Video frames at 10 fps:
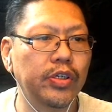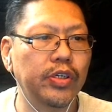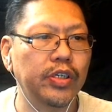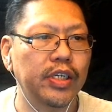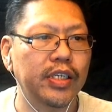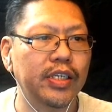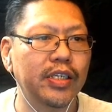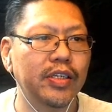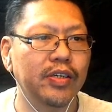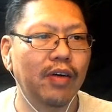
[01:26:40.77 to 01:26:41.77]
This is
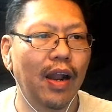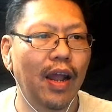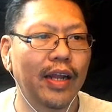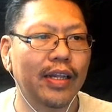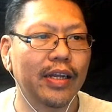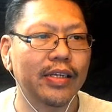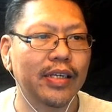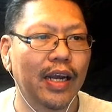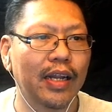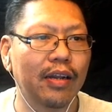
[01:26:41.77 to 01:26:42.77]
new. I like this. I
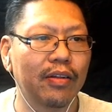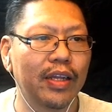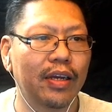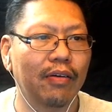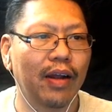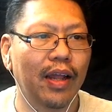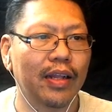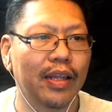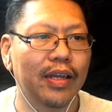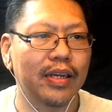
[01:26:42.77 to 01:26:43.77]
gotta tell Nico I like
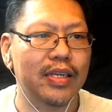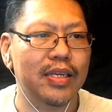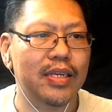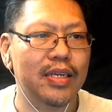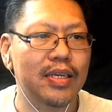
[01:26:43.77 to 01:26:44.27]
this.